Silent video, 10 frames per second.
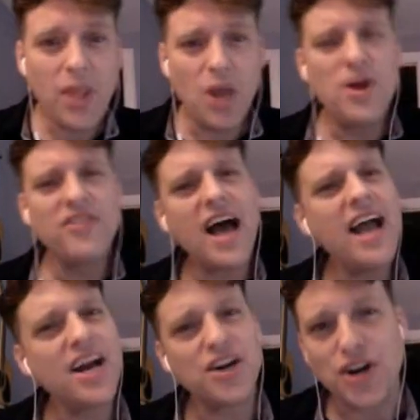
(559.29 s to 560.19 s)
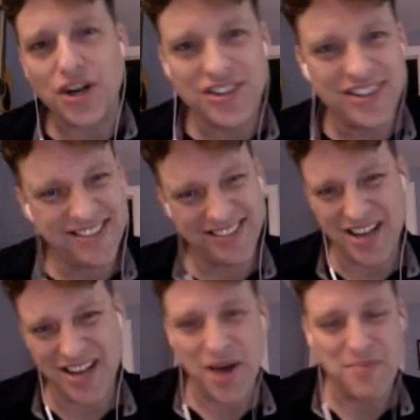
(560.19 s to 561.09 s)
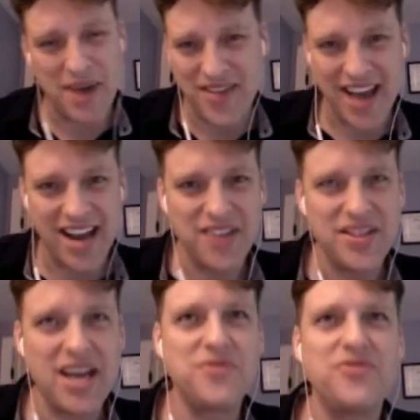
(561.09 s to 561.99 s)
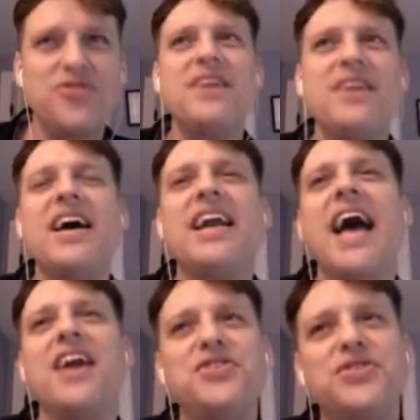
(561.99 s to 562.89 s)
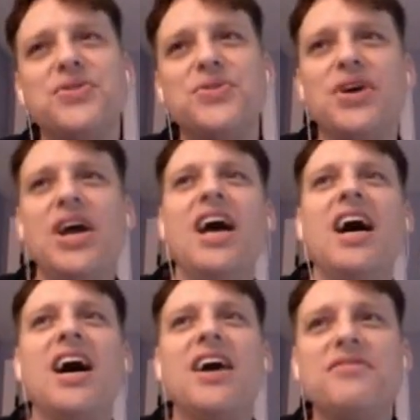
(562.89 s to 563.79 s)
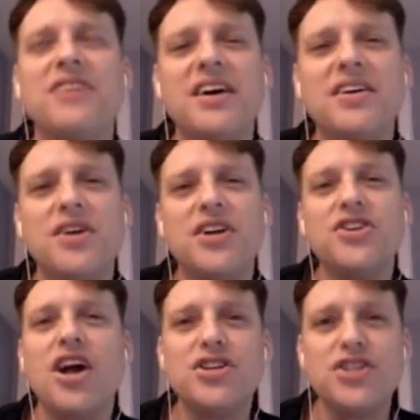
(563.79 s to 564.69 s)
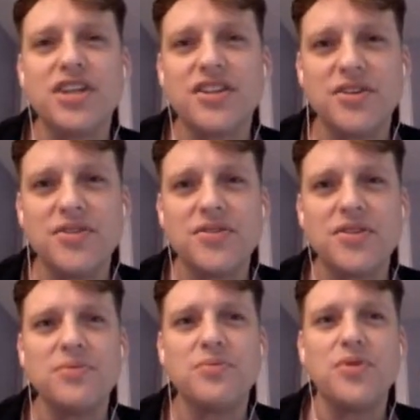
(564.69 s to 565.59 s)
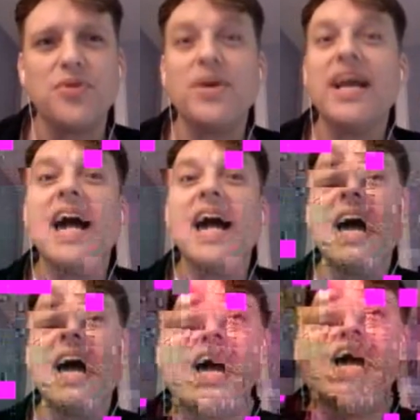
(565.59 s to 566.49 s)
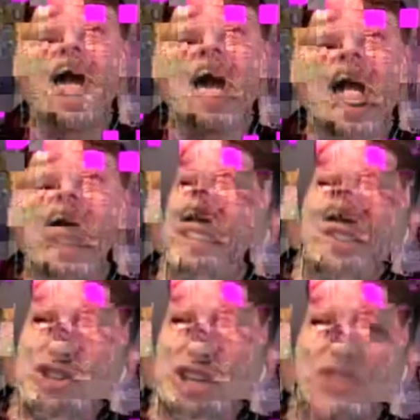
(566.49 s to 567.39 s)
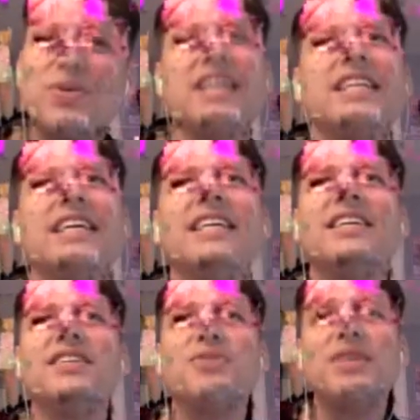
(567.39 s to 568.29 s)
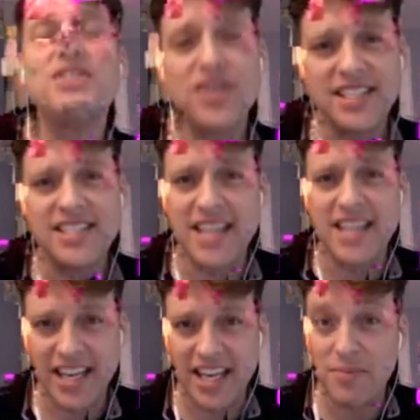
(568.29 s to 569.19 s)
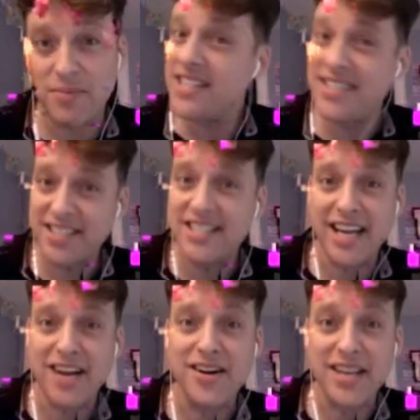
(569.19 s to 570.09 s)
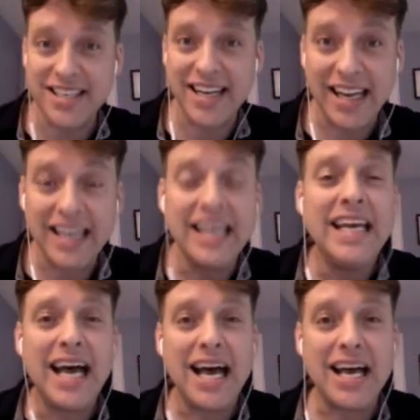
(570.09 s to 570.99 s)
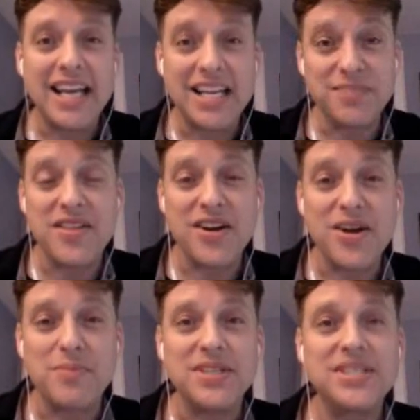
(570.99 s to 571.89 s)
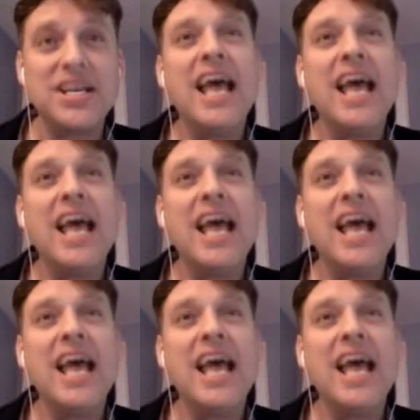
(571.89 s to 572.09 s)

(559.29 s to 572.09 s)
Well, I got hooked uh, by that. I, that. For me, that attitude of uh, acknowledging the, the, the reality of my experience. That's just what I needed, and so I started seeing him, and I still see Gary today uh, as my therapist.